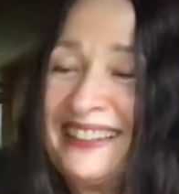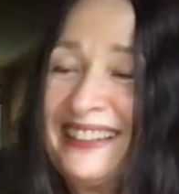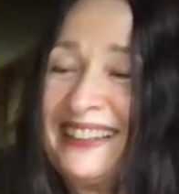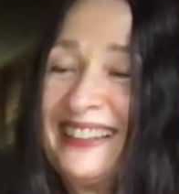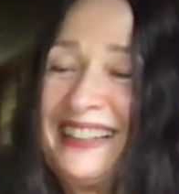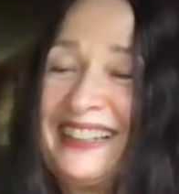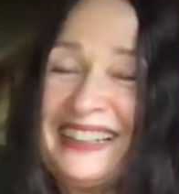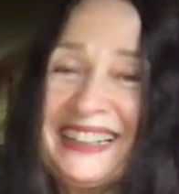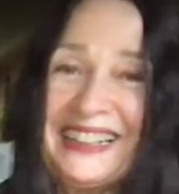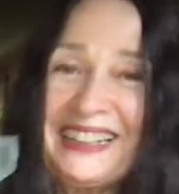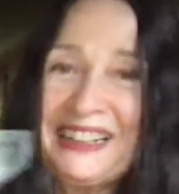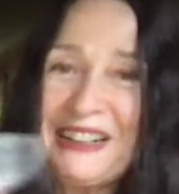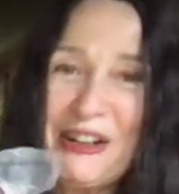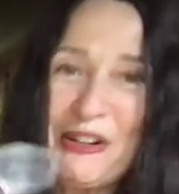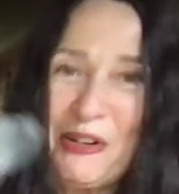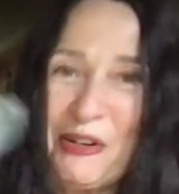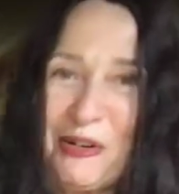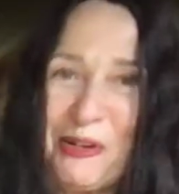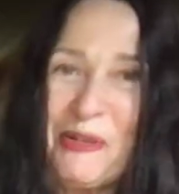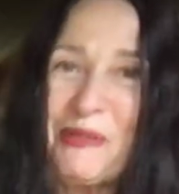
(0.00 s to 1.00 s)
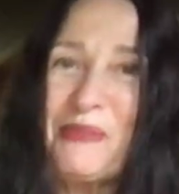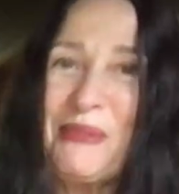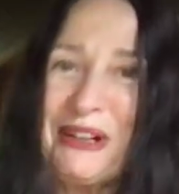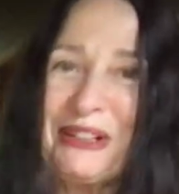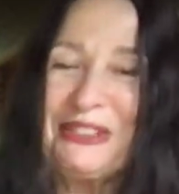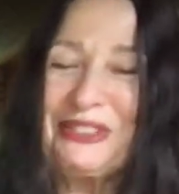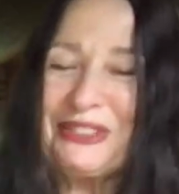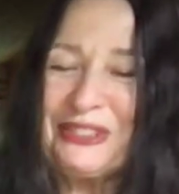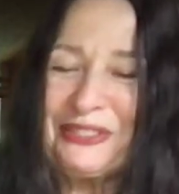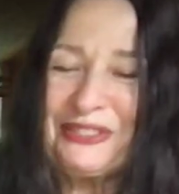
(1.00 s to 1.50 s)
I got a whole
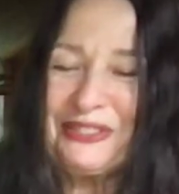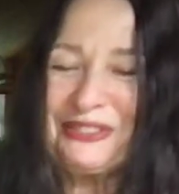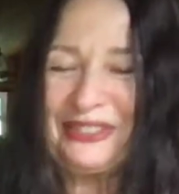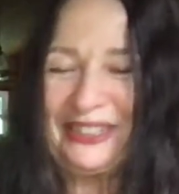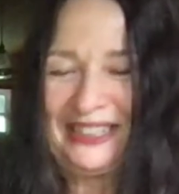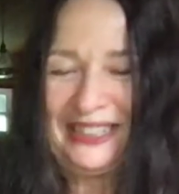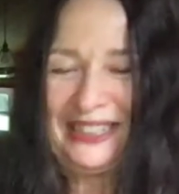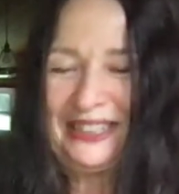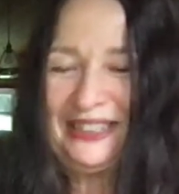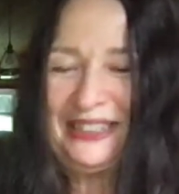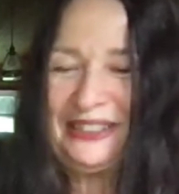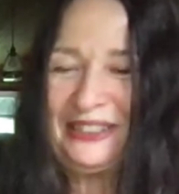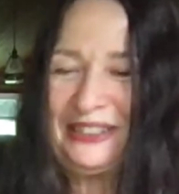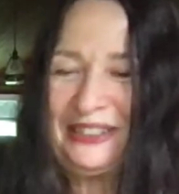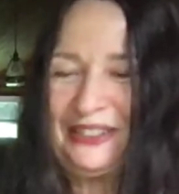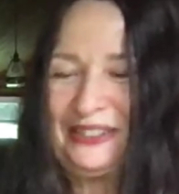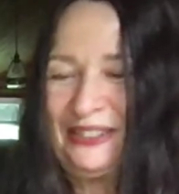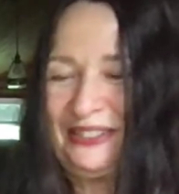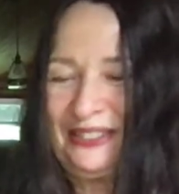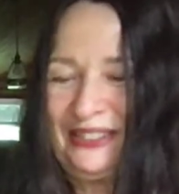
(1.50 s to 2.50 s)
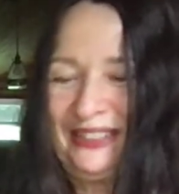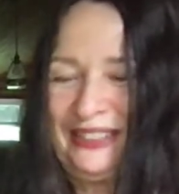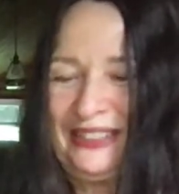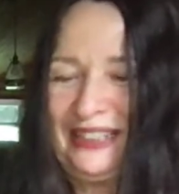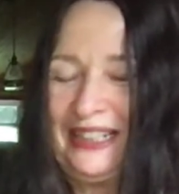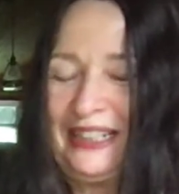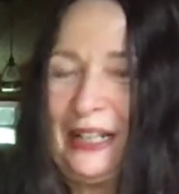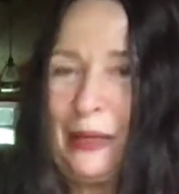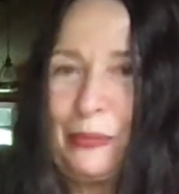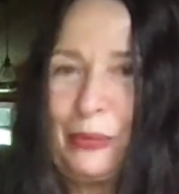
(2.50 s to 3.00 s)
bunch of, you know,
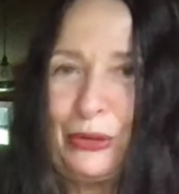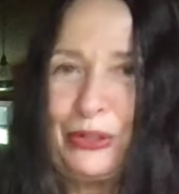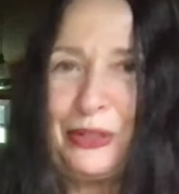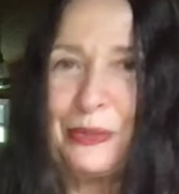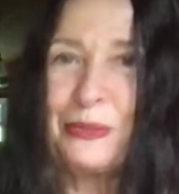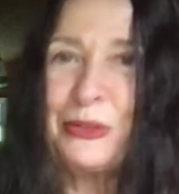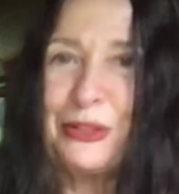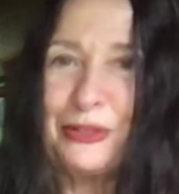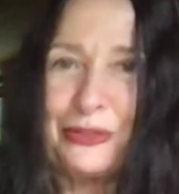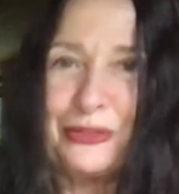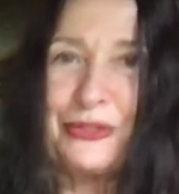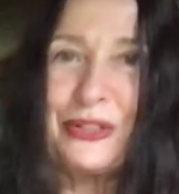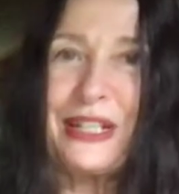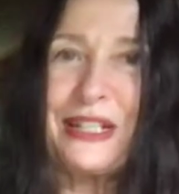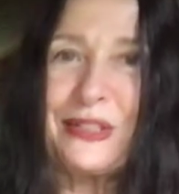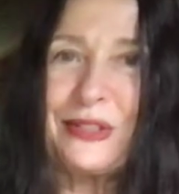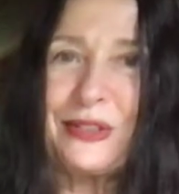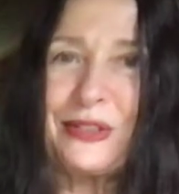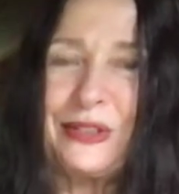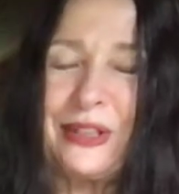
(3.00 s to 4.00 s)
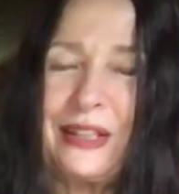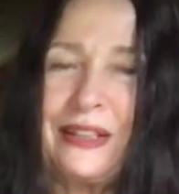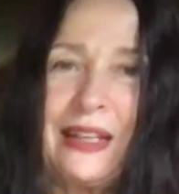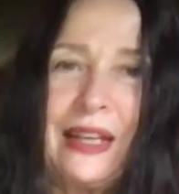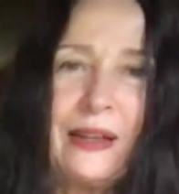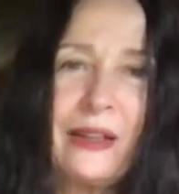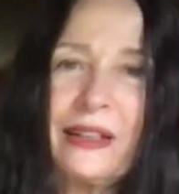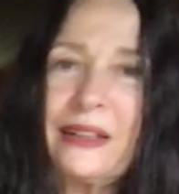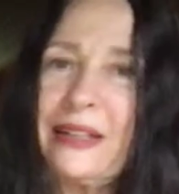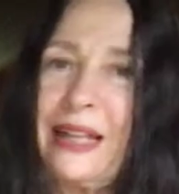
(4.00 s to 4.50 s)
and I put them in the freezer, and they
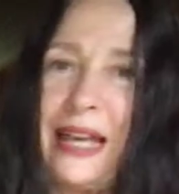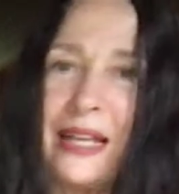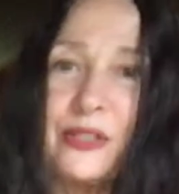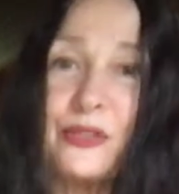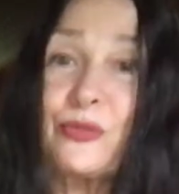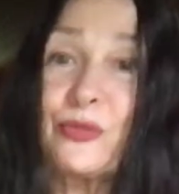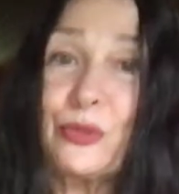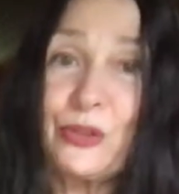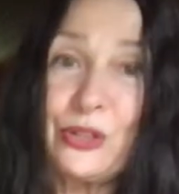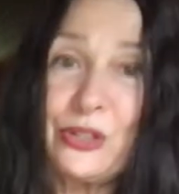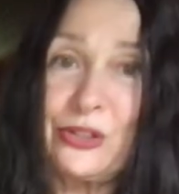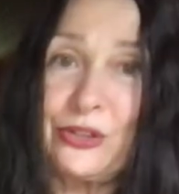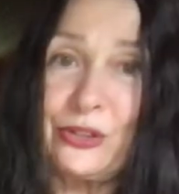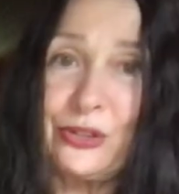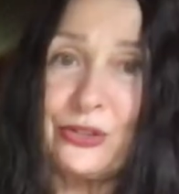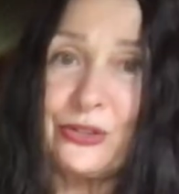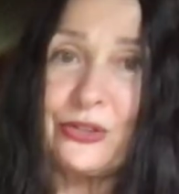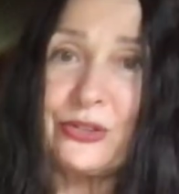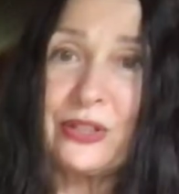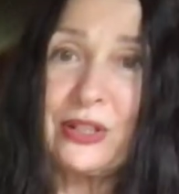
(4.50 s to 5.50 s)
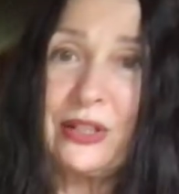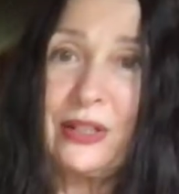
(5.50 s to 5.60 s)
can last for years.